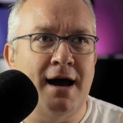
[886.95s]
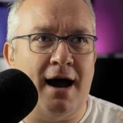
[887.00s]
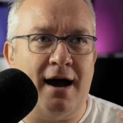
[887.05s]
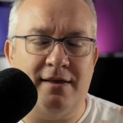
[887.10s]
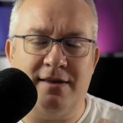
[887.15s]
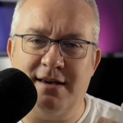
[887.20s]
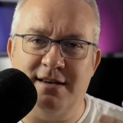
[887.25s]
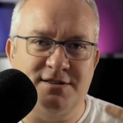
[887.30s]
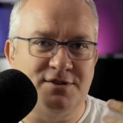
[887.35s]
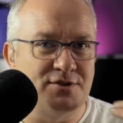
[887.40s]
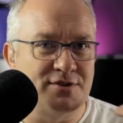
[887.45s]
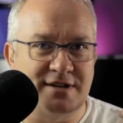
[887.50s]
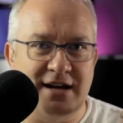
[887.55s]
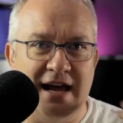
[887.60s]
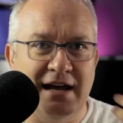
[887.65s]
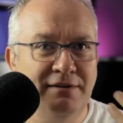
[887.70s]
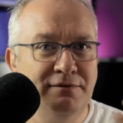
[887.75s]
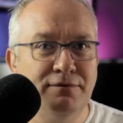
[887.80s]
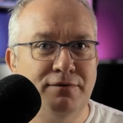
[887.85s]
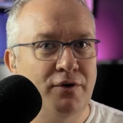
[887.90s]
I think it's just
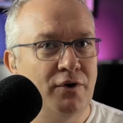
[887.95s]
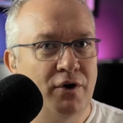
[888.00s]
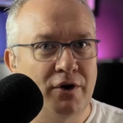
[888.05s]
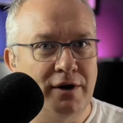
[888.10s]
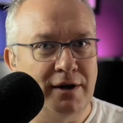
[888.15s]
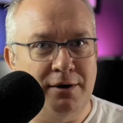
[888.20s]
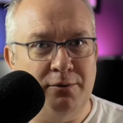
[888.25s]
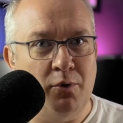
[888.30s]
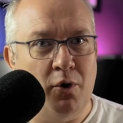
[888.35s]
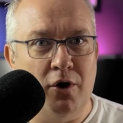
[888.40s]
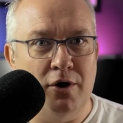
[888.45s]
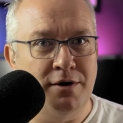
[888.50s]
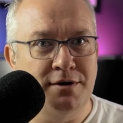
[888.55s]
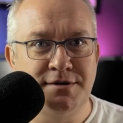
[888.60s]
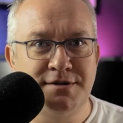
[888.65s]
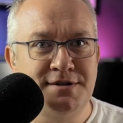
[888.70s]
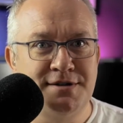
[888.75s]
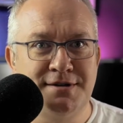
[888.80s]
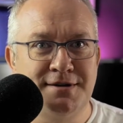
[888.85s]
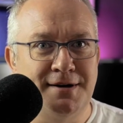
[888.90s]
infinitely
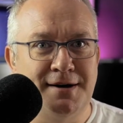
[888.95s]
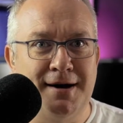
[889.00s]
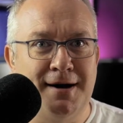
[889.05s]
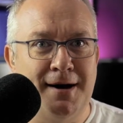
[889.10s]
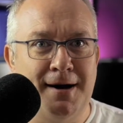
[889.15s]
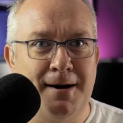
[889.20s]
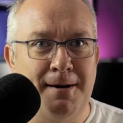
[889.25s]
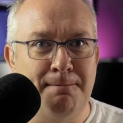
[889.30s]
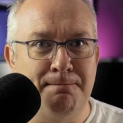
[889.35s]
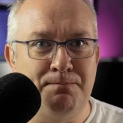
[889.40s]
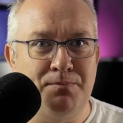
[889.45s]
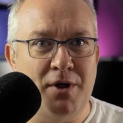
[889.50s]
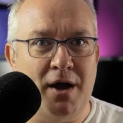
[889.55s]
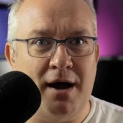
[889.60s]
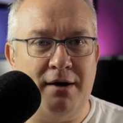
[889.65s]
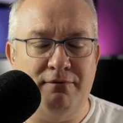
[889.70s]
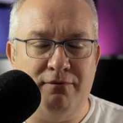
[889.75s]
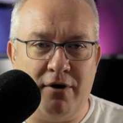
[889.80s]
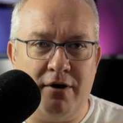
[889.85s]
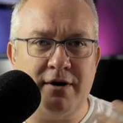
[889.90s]
worse
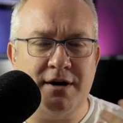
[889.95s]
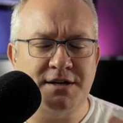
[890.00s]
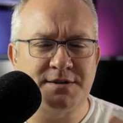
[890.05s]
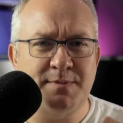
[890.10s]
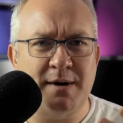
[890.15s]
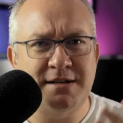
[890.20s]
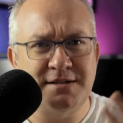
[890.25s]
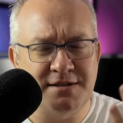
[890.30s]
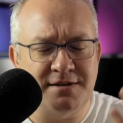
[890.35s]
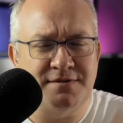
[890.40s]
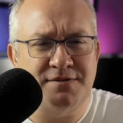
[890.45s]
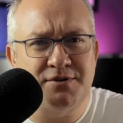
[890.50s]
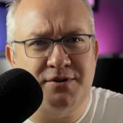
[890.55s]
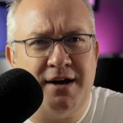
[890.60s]
and very expensive.